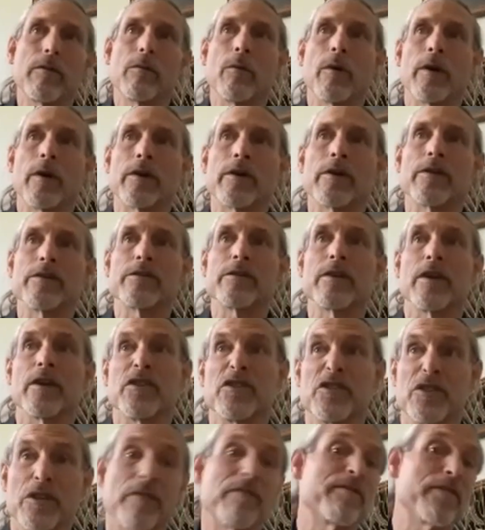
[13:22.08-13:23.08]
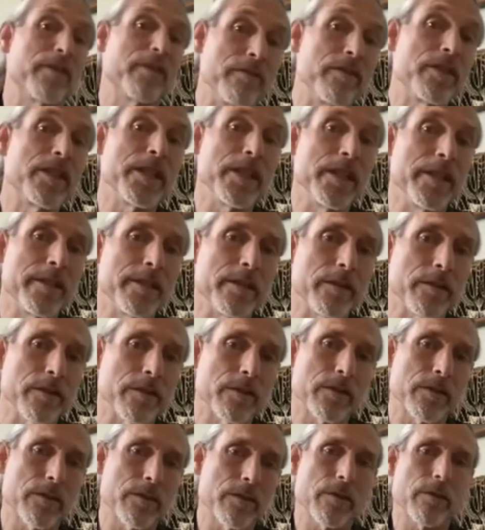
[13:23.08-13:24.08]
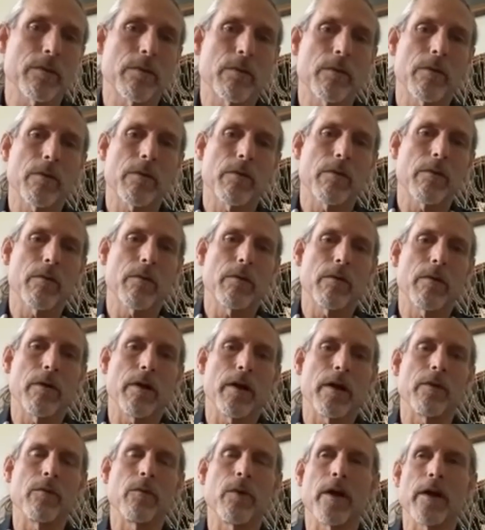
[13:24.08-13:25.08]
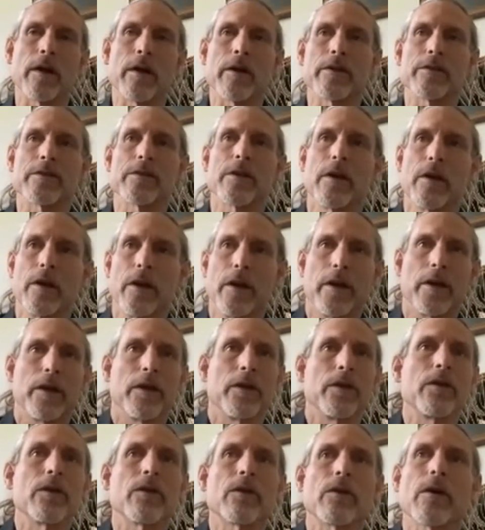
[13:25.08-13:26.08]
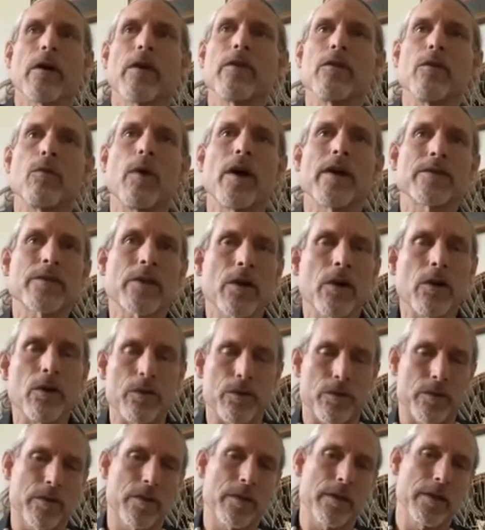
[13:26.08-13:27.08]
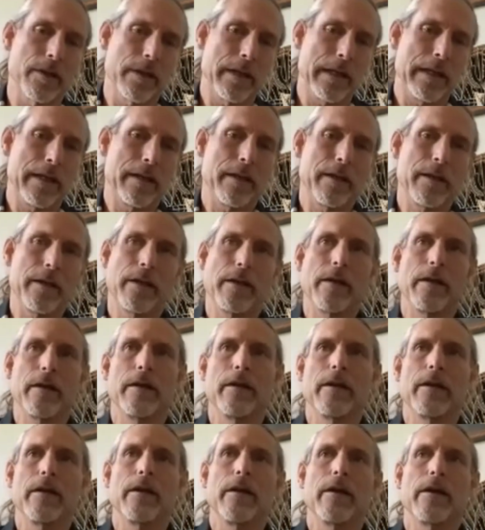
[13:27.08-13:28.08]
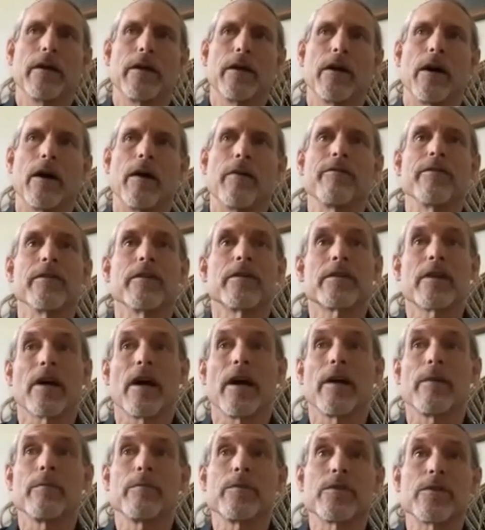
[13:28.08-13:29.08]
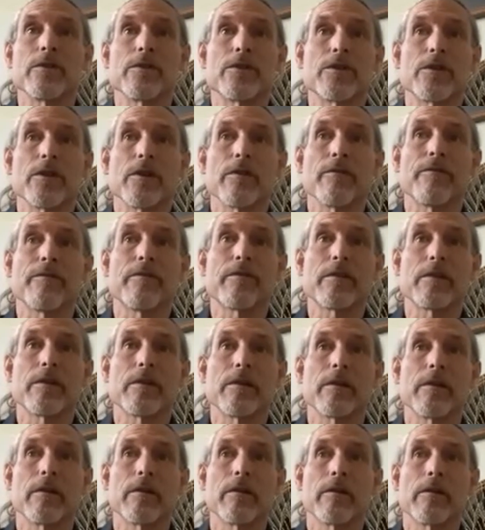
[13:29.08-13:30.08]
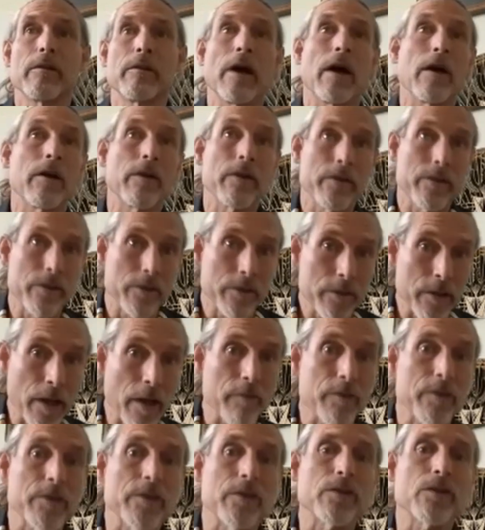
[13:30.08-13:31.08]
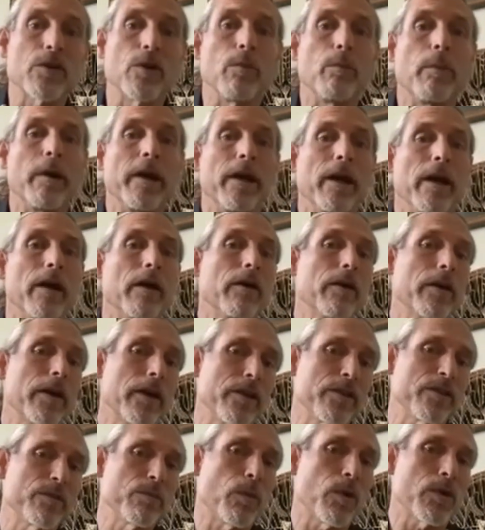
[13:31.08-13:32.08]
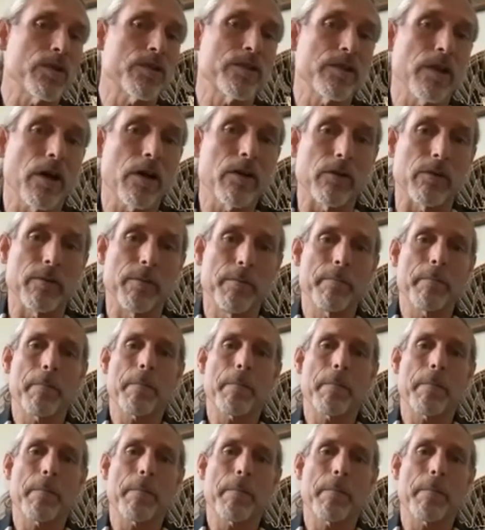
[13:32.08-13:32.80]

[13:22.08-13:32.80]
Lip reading: one can say, shift of seasons. Right? Whereas here on the West Coast, oftentimes the shift down in the San Francisco Bay Area is more subtle.